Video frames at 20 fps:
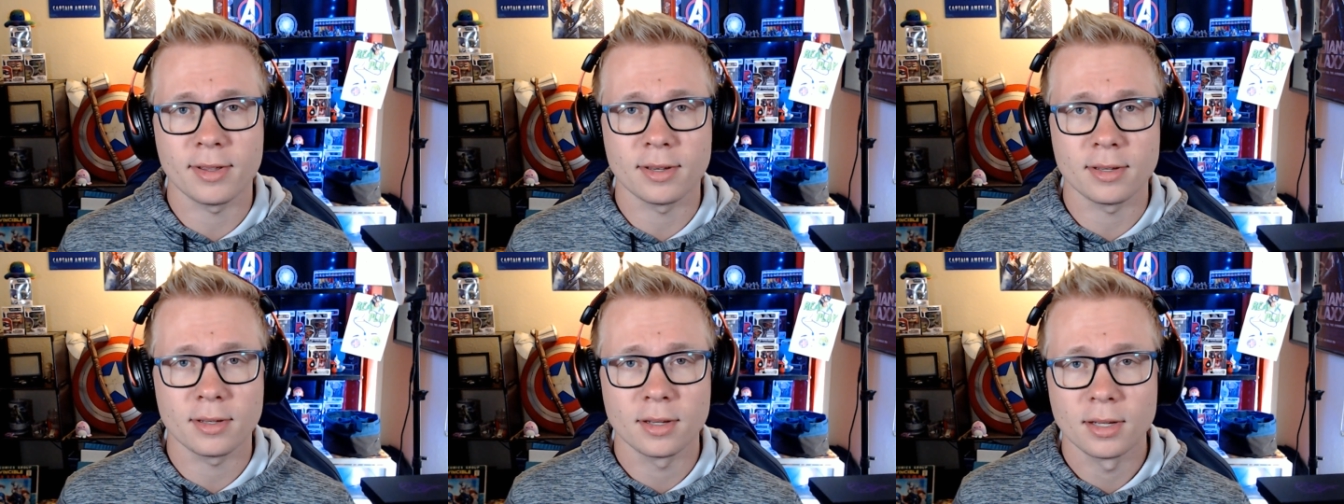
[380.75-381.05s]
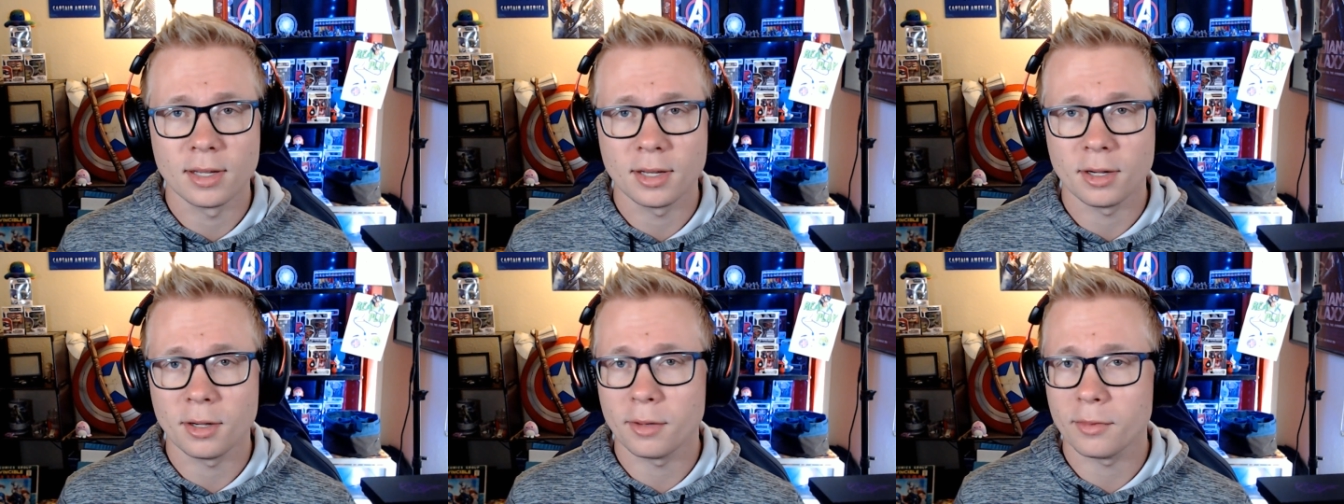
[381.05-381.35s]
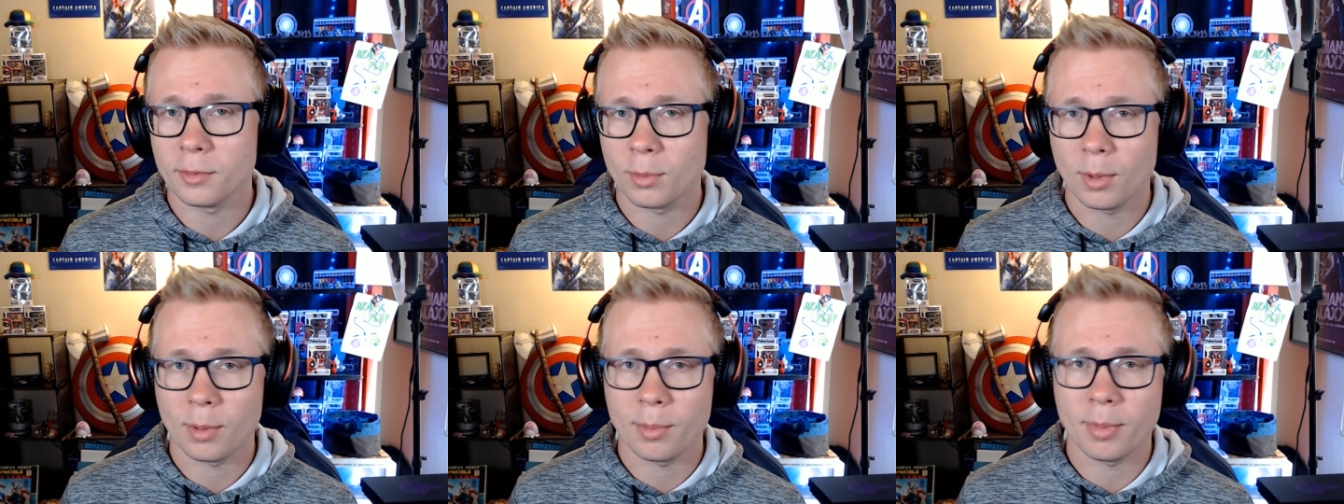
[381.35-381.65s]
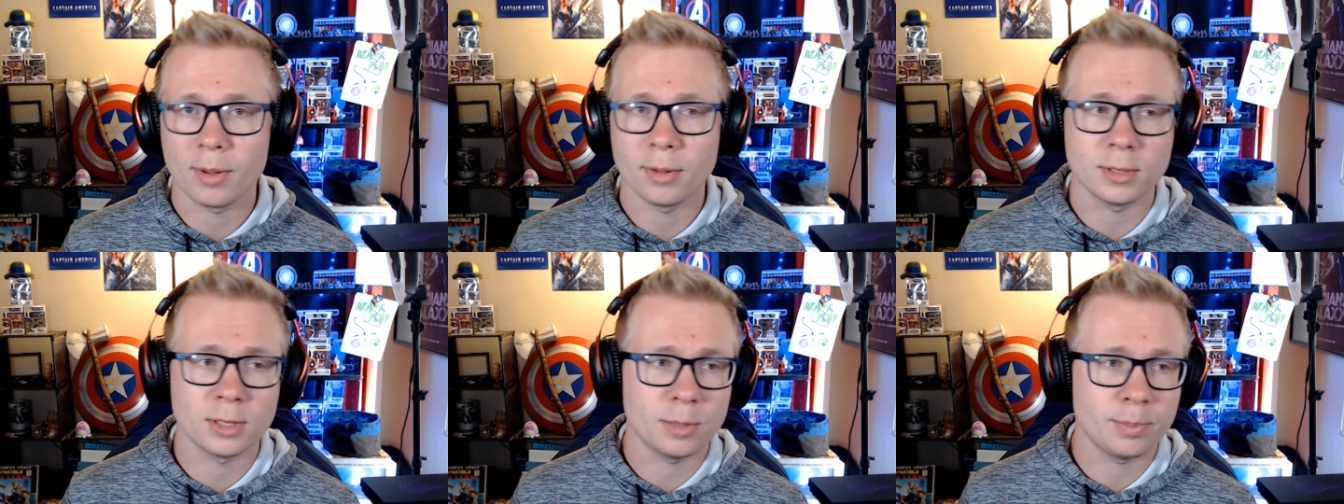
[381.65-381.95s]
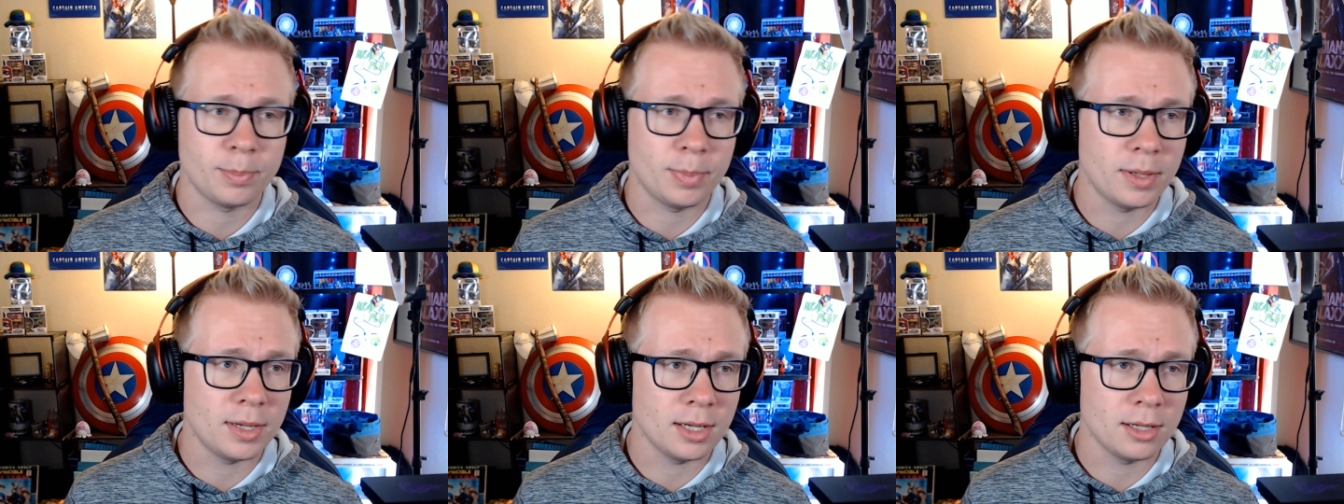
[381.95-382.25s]
You don't have to worry about
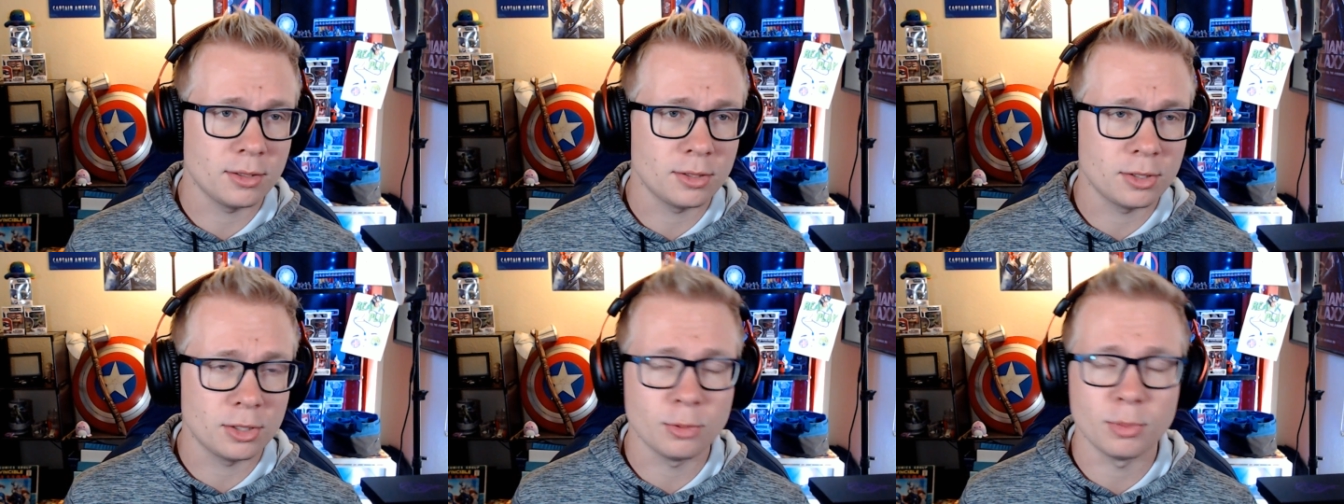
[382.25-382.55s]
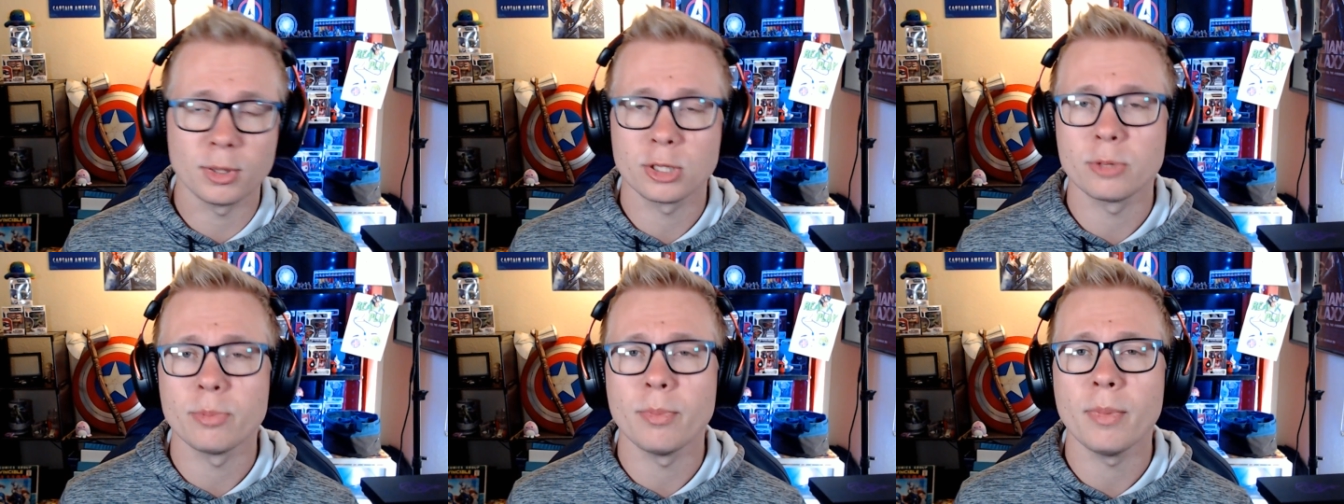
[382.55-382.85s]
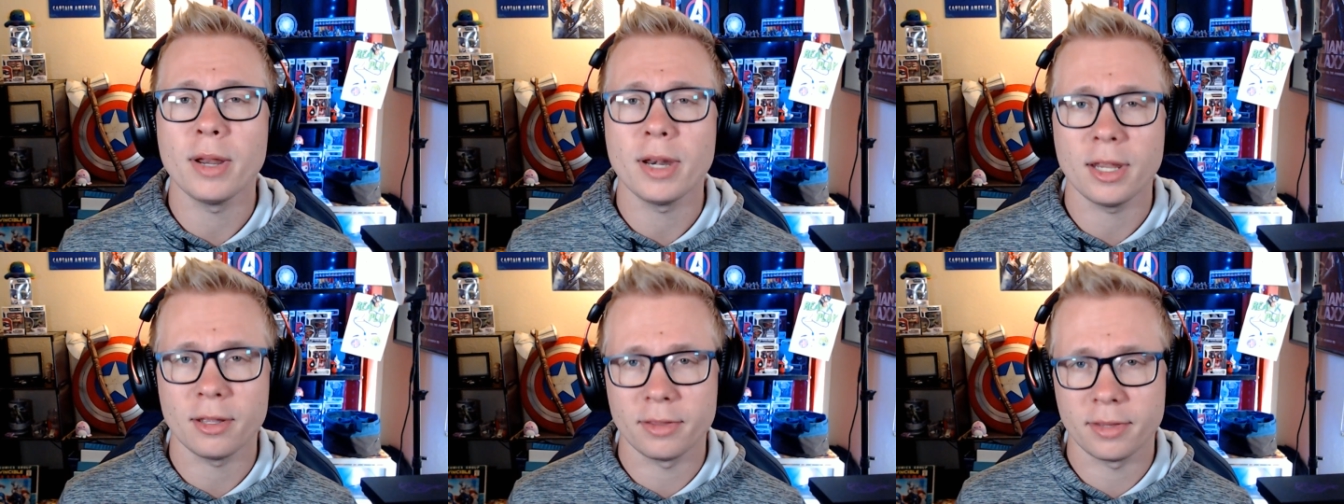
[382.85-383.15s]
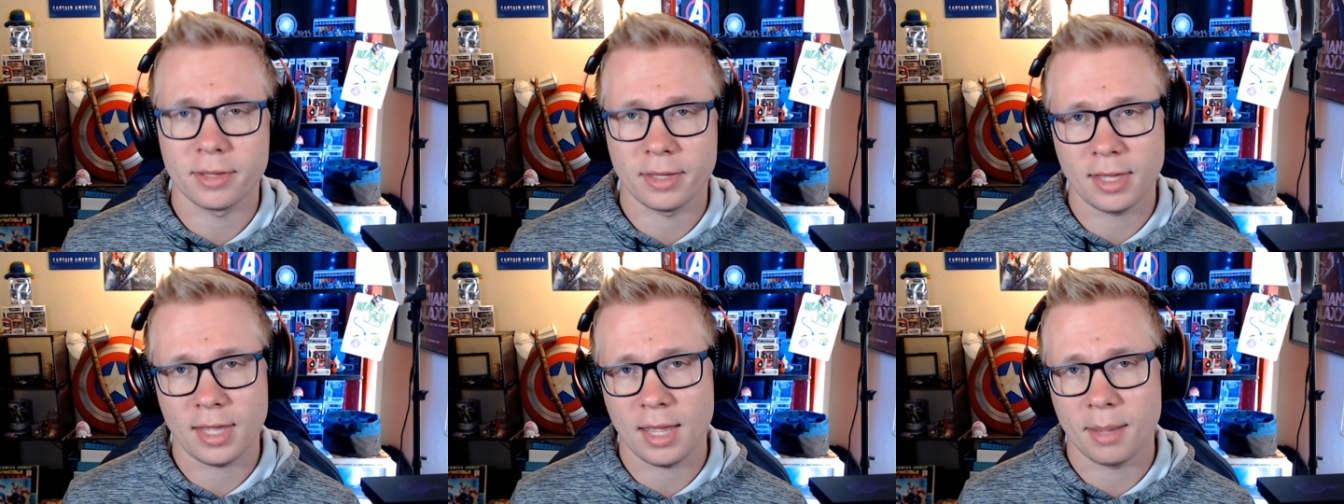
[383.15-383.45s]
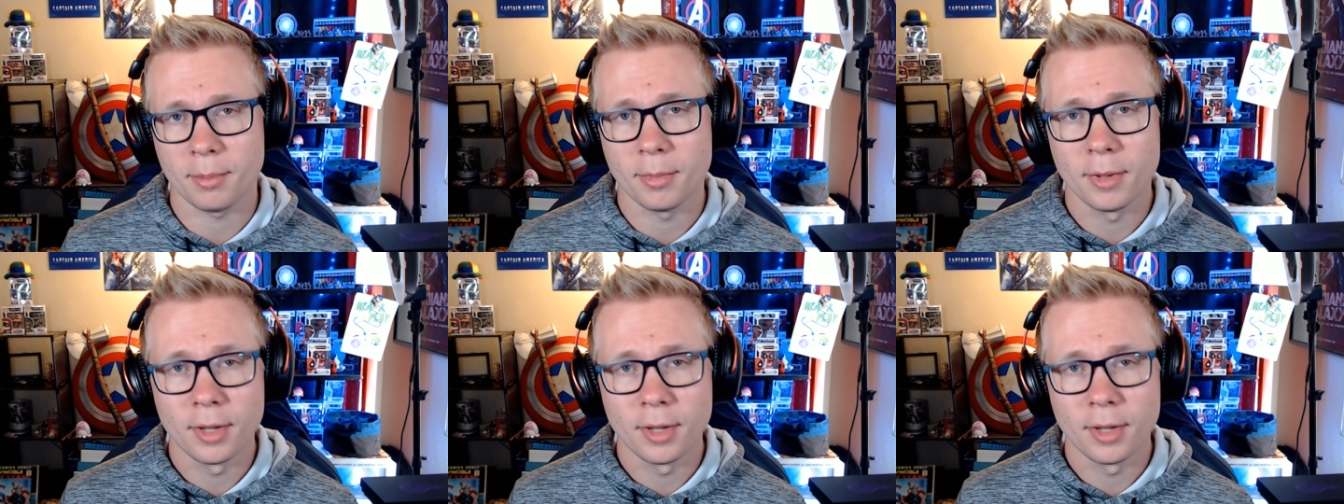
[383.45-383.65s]
spending too much money on the game